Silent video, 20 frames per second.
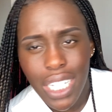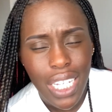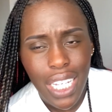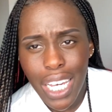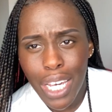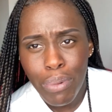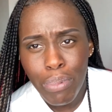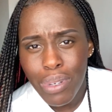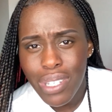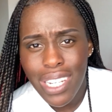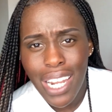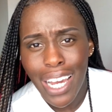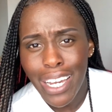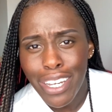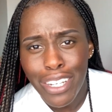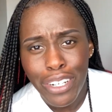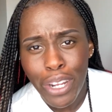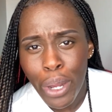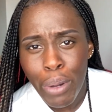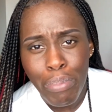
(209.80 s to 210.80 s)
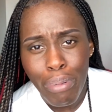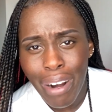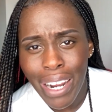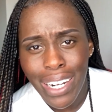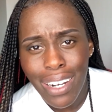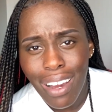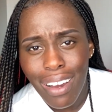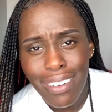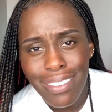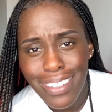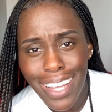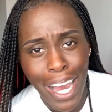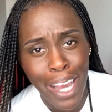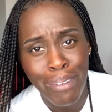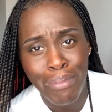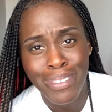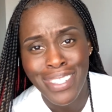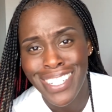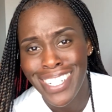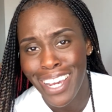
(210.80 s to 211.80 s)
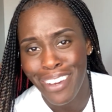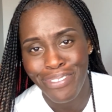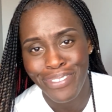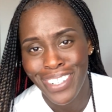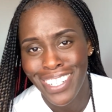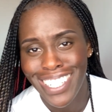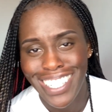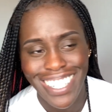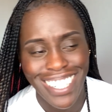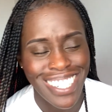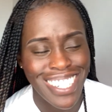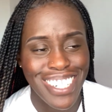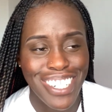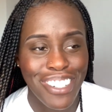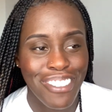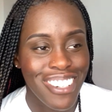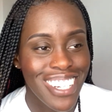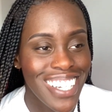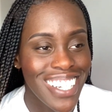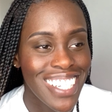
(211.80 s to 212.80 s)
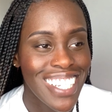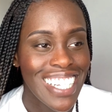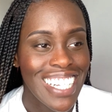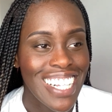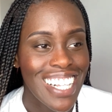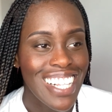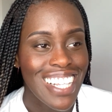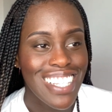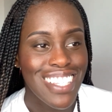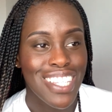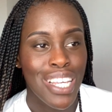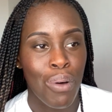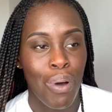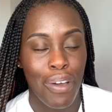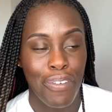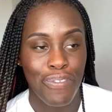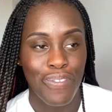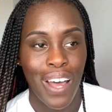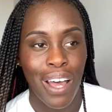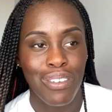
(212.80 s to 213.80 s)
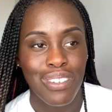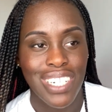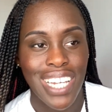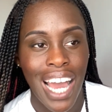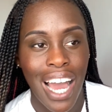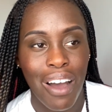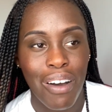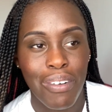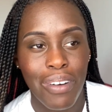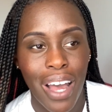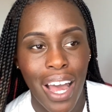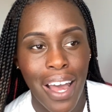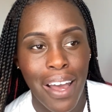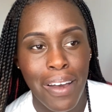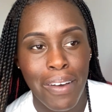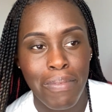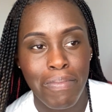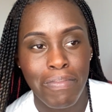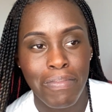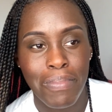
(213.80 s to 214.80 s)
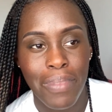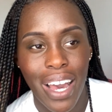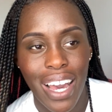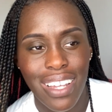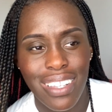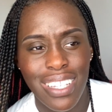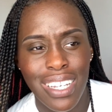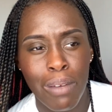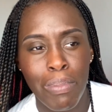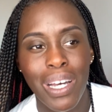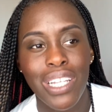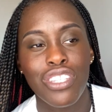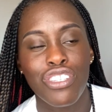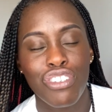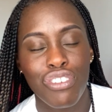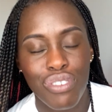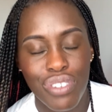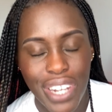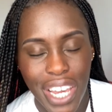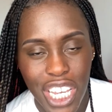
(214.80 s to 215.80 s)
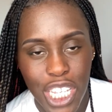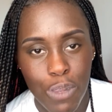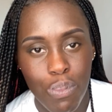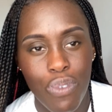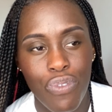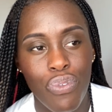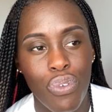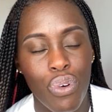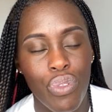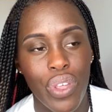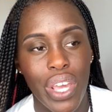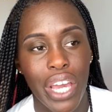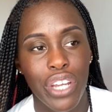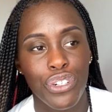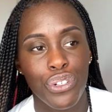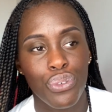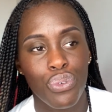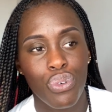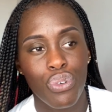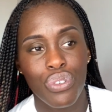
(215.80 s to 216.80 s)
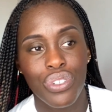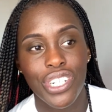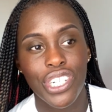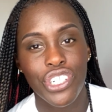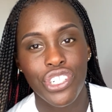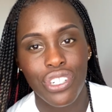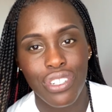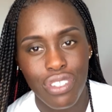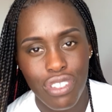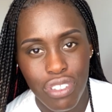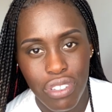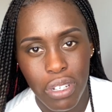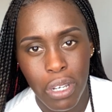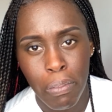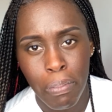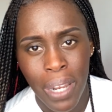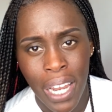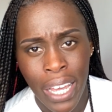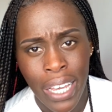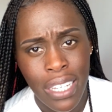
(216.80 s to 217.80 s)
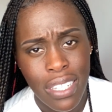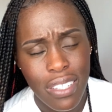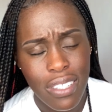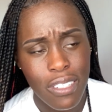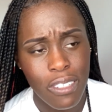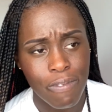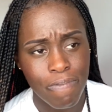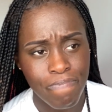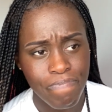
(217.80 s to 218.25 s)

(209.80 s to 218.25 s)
it was like a no-brainer. I was definitely gonna do it. So I found out, I think about 2 days before the actual auditions took place.